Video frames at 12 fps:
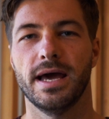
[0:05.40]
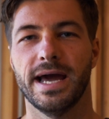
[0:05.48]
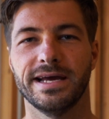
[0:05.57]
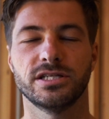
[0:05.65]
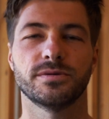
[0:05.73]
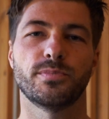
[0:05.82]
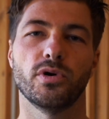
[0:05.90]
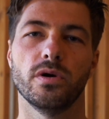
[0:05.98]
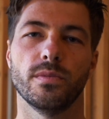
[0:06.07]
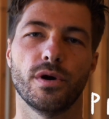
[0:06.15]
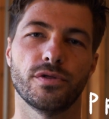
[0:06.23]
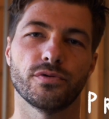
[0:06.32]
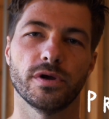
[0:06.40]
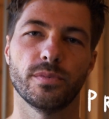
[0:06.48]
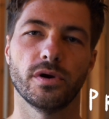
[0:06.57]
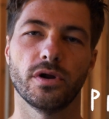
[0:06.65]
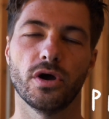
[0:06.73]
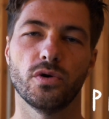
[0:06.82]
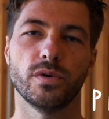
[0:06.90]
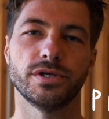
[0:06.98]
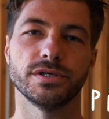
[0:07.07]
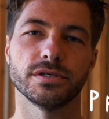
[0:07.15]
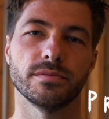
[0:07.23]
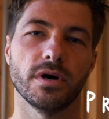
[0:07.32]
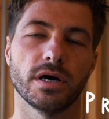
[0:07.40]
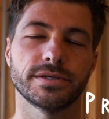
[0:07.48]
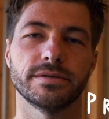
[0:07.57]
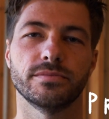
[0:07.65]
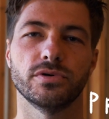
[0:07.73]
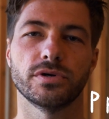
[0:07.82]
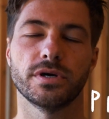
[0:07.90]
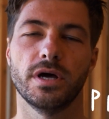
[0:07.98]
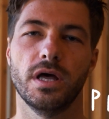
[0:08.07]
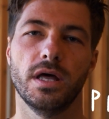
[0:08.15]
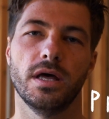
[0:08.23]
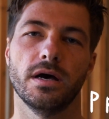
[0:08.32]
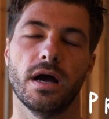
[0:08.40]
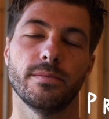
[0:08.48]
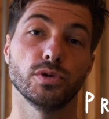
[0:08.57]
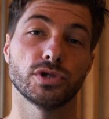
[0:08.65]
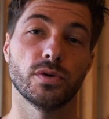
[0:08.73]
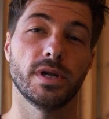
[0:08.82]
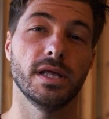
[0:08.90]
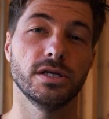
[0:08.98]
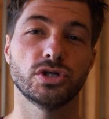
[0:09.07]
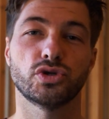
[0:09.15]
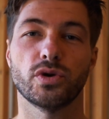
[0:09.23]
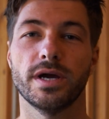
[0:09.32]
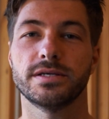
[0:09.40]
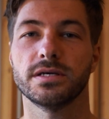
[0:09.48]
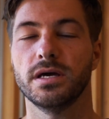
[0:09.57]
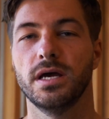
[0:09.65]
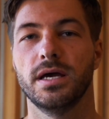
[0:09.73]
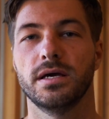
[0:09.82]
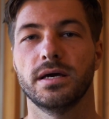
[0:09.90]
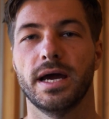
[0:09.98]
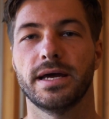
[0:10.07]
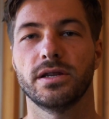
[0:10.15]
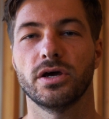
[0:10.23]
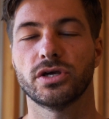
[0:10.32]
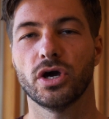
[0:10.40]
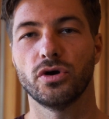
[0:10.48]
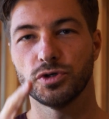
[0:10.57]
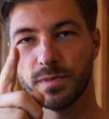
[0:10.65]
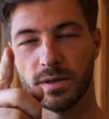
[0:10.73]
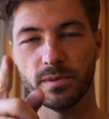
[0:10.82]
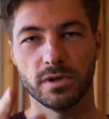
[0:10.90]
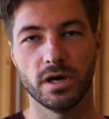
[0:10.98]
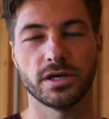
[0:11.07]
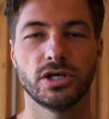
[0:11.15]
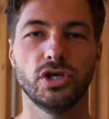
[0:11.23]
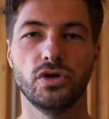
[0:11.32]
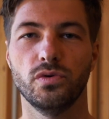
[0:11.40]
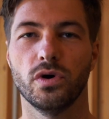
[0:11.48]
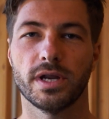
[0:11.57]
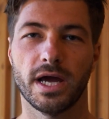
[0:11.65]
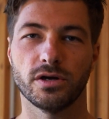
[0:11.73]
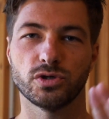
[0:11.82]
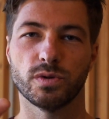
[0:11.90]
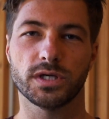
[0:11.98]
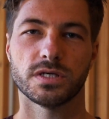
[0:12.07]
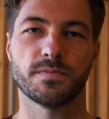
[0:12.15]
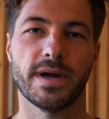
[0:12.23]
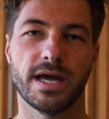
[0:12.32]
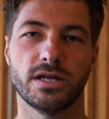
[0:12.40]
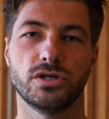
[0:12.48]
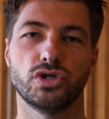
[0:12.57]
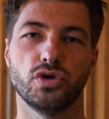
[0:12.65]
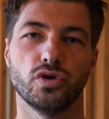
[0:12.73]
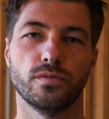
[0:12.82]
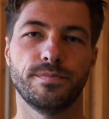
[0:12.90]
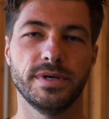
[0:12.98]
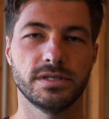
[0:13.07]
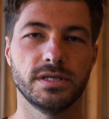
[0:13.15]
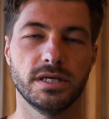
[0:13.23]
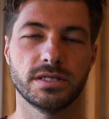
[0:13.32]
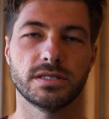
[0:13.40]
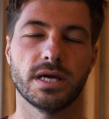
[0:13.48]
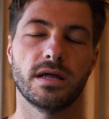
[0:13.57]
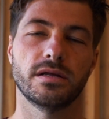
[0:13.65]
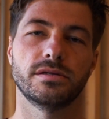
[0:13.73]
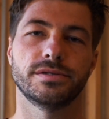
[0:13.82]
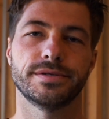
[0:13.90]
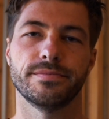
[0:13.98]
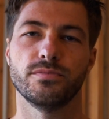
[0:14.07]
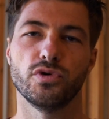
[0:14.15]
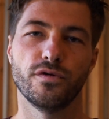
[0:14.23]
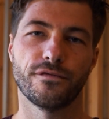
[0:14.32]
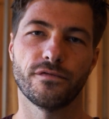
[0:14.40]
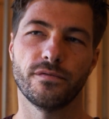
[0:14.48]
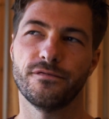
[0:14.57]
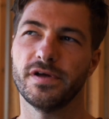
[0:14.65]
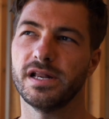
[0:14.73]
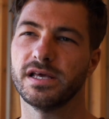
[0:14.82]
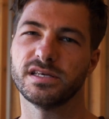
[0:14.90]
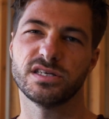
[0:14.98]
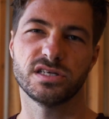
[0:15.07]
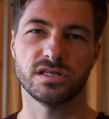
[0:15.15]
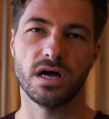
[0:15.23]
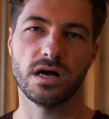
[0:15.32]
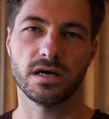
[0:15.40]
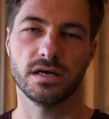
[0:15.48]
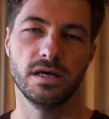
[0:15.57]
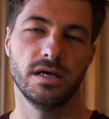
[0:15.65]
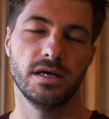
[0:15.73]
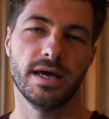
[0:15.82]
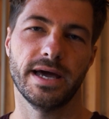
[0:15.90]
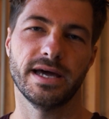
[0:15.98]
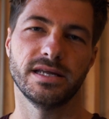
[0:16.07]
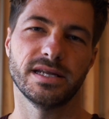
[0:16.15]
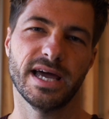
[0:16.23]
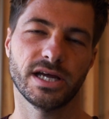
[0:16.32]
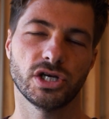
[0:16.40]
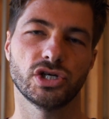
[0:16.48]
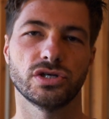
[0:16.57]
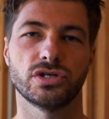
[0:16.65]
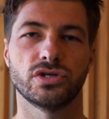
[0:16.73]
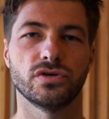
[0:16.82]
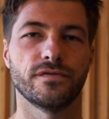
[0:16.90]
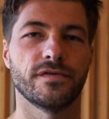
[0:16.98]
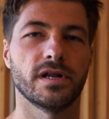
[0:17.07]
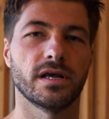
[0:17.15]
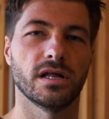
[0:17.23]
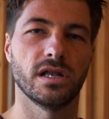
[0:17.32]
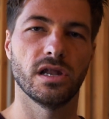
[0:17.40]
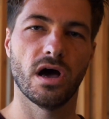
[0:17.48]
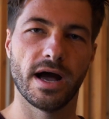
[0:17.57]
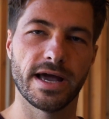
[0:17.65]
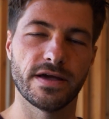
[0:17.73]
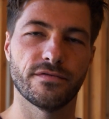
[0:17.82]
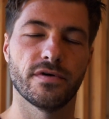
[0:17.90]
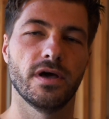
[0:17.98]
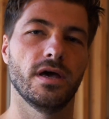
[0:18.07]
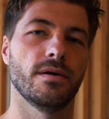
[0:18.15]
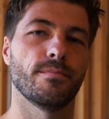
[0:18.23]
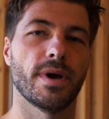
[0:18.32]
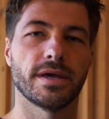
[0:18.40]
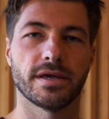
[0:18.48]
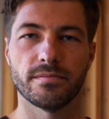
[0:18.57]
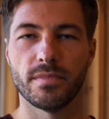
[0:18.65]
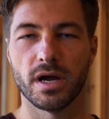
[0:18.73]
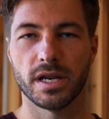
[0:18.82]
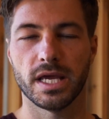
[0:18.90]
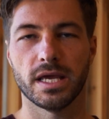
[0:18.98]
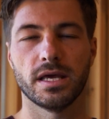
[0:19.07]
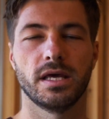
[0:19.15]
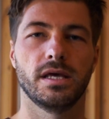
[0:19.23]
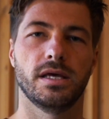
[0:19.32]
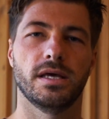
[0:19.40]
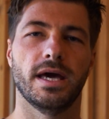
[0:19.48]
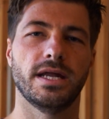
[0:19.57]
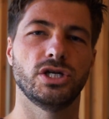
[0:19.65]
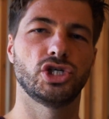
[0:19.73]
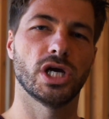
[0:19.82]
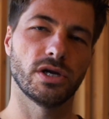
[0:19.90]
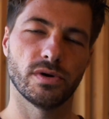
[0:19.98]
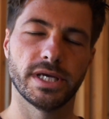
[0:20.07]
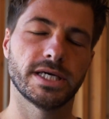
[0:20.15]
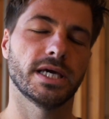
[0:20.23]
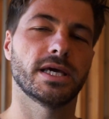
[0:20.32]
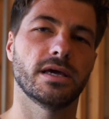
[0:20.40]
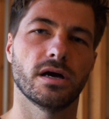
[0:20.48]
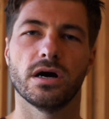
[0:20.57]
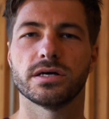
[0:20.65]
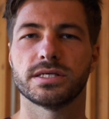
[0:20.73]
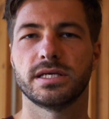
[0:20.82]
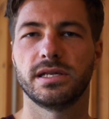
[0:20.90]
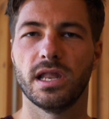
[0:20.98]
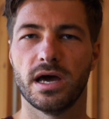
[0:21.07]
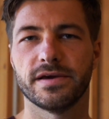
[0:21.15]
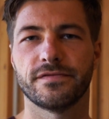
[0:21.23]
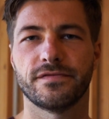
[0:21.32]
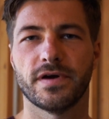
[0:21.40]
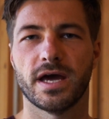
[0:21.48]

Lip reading: and Promo 3.0, which is a marketing book. I'm also an illustrator and I coach people like you on how to expand your business and move from feeling stuck and anxious to feeling alive, making money, and generally kicking ass in life